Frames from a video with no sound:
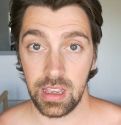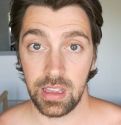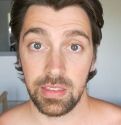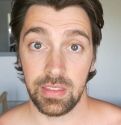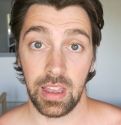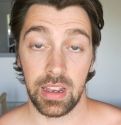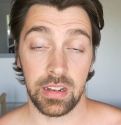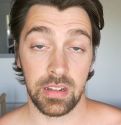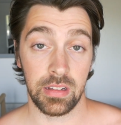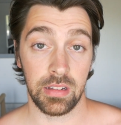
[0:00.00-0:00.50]

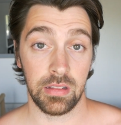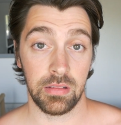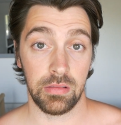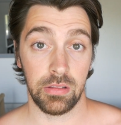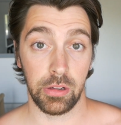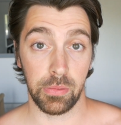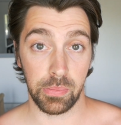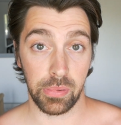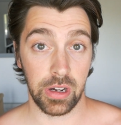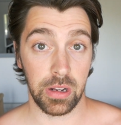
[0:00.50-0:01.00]
then
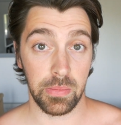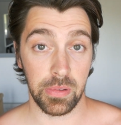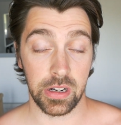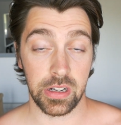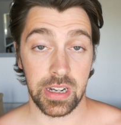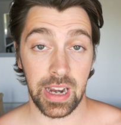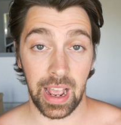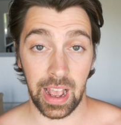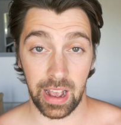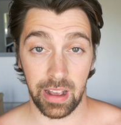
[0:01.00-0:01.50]
you pretty much
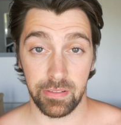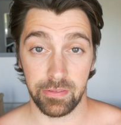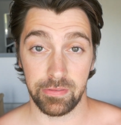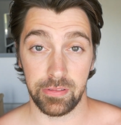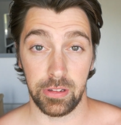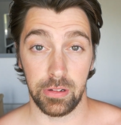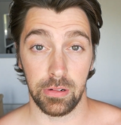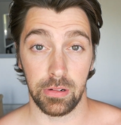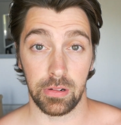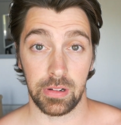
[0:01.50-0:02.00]
have
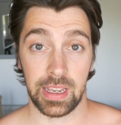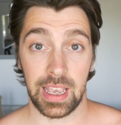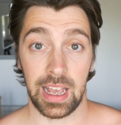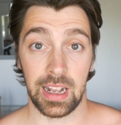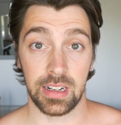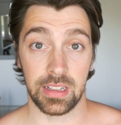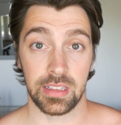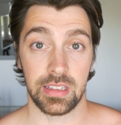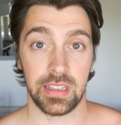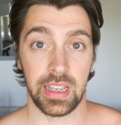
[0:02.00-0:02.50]
your
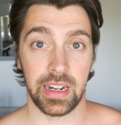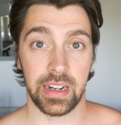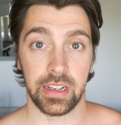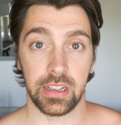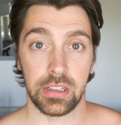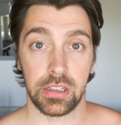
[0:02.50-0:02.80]
calisthenics